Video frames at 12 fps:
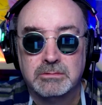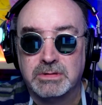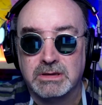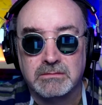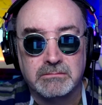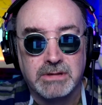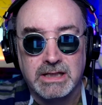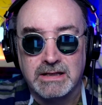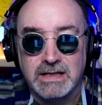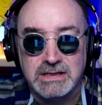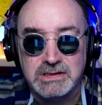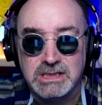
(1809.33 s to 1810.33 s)
But but
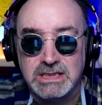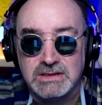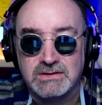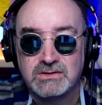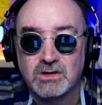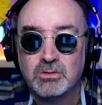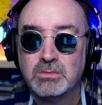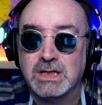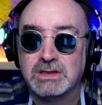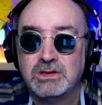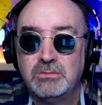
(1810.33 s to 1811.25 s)
they changed so much.